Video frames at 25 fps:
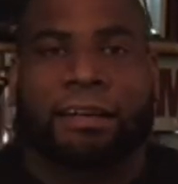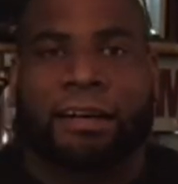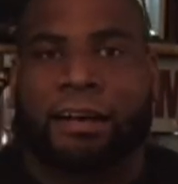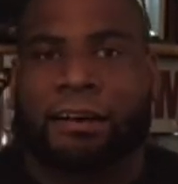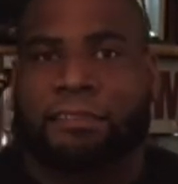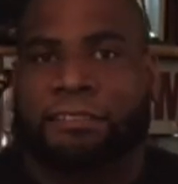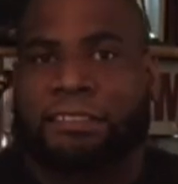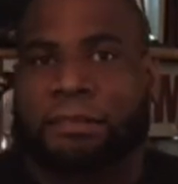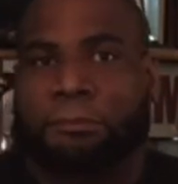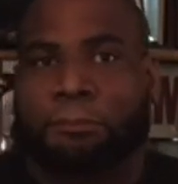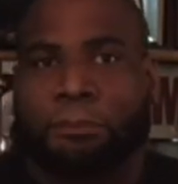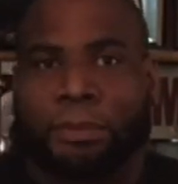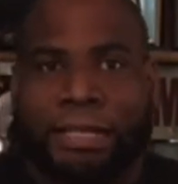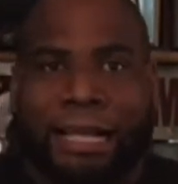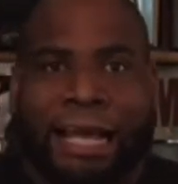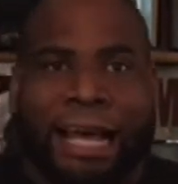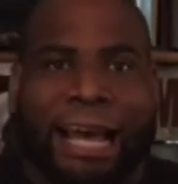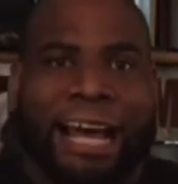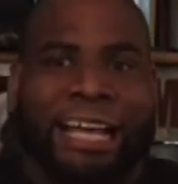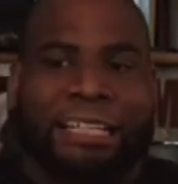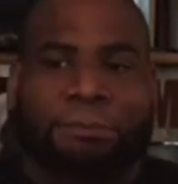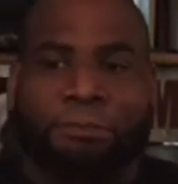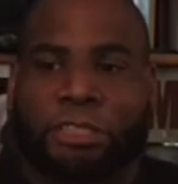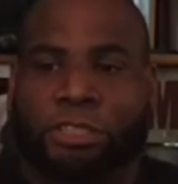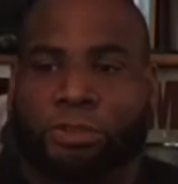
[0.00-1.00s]
of the
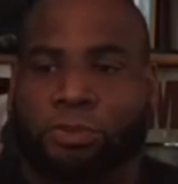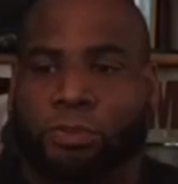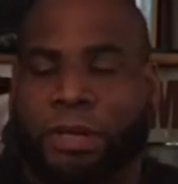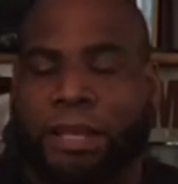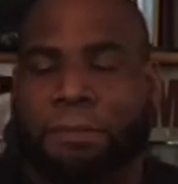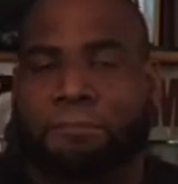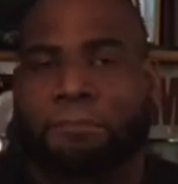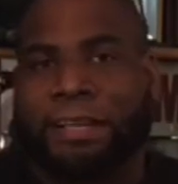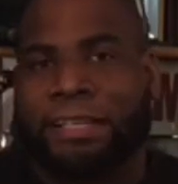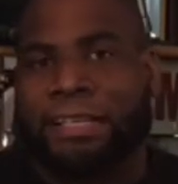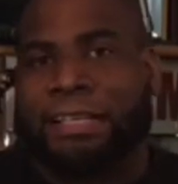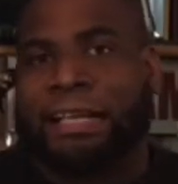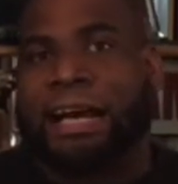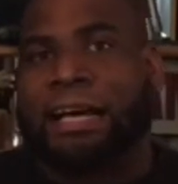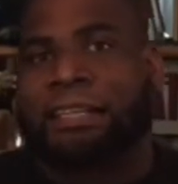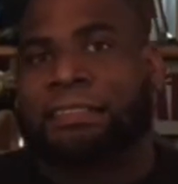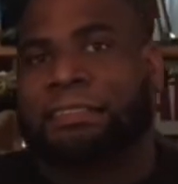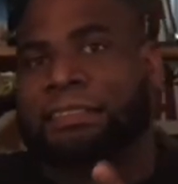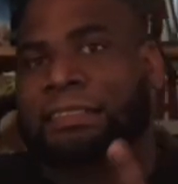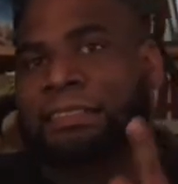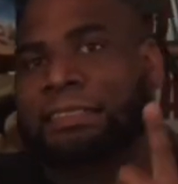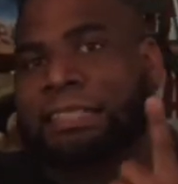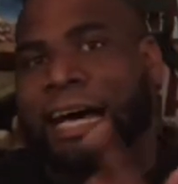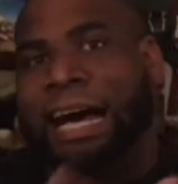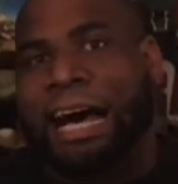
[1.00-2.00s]
blast between
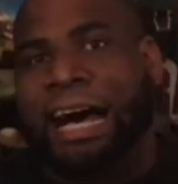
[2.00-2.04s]
Mechagodzilla's